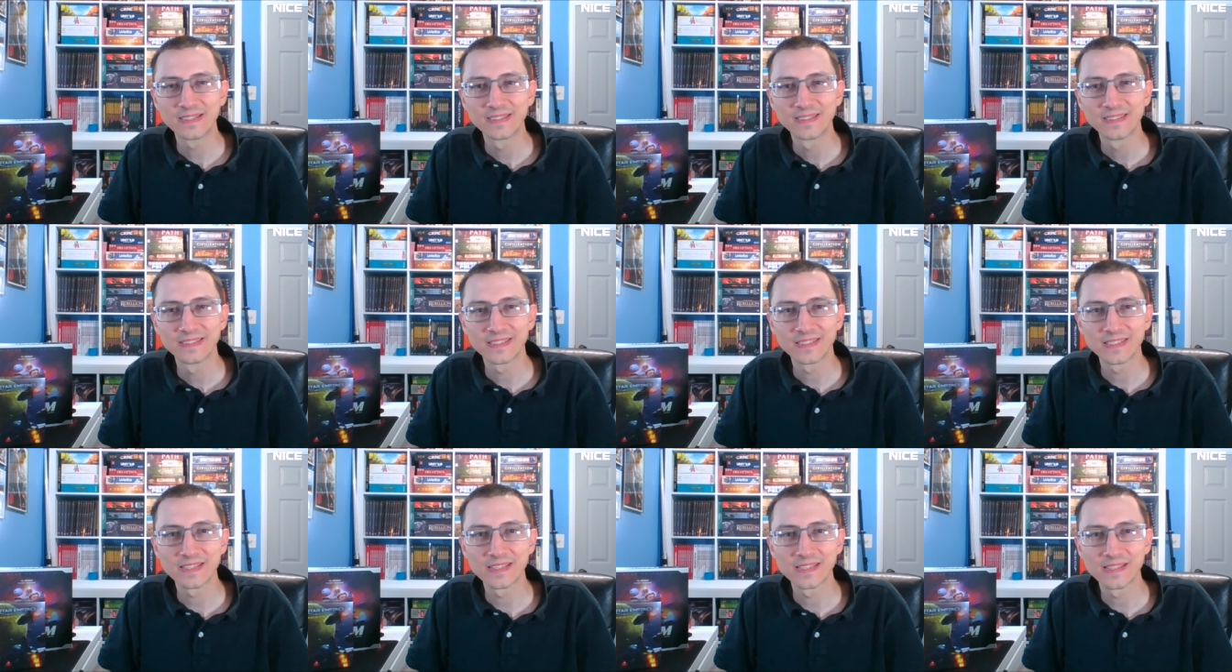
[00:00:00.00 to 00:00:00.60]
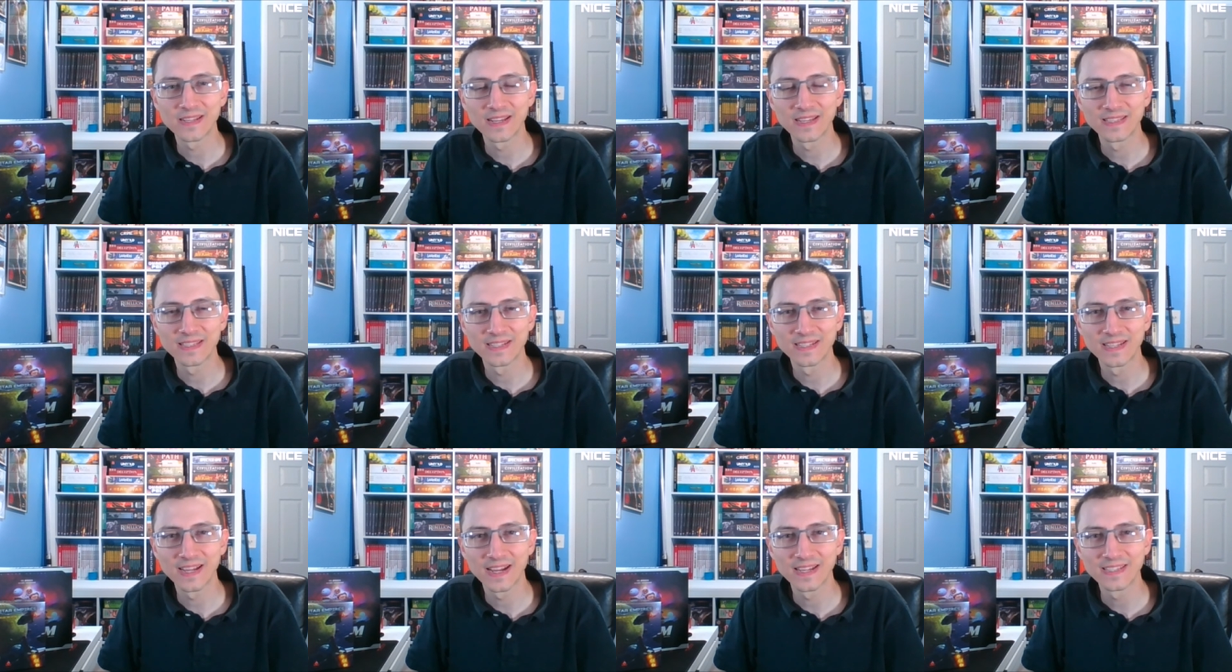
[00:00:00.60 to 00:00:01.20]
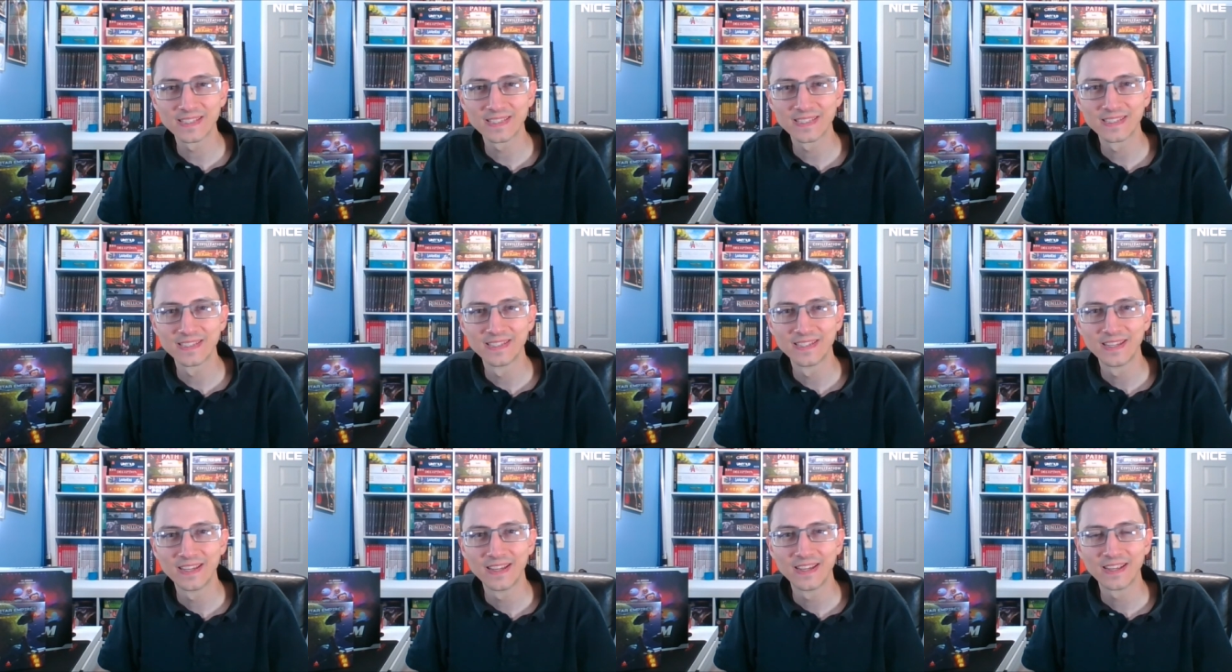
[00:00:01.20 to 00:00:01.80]
This is Nice at Dice,
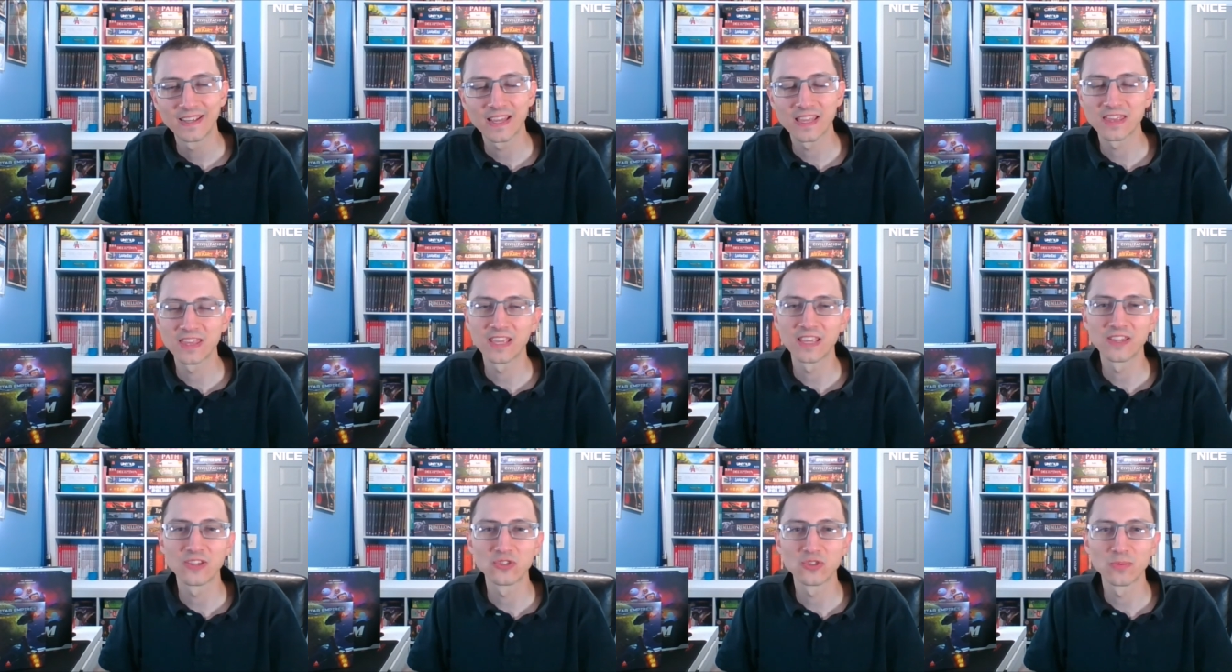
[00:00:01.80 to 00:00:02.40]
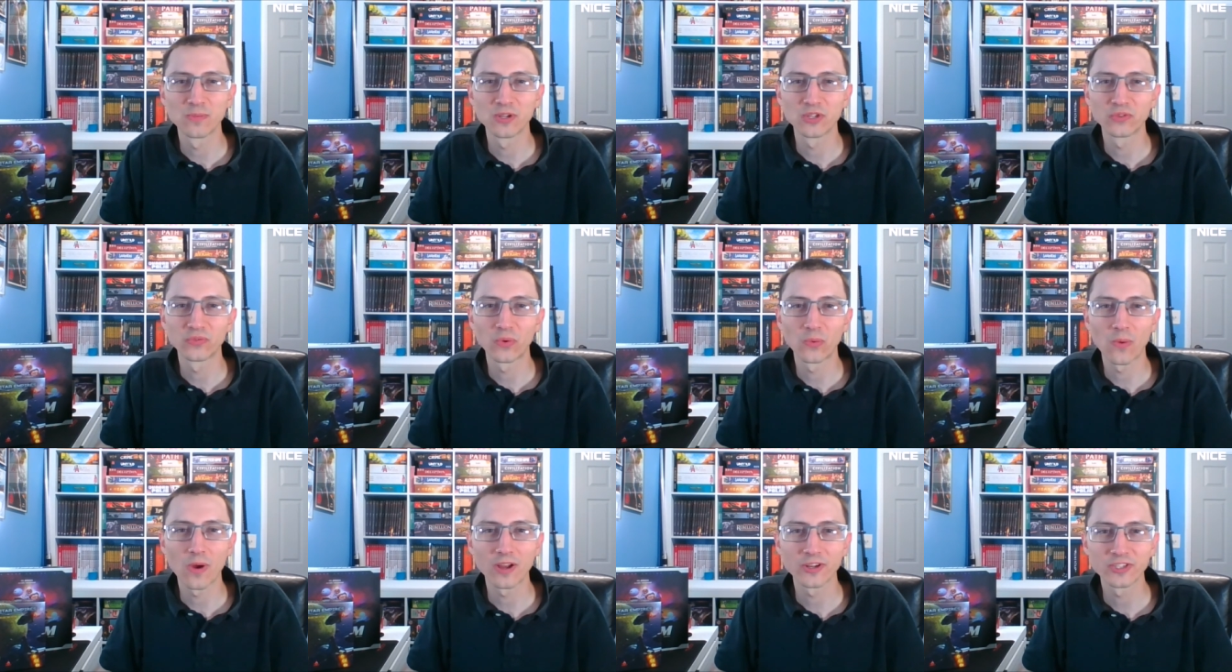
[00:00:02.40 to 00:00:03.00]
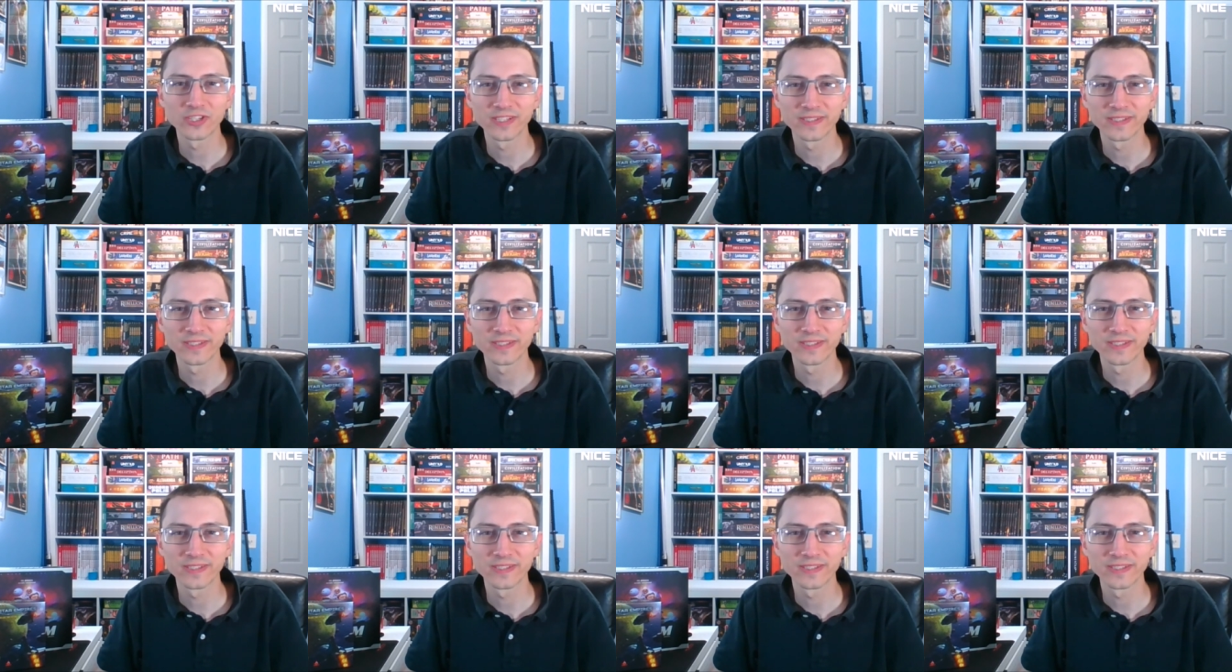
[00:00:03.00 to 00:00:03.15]
and thank you so much for watching.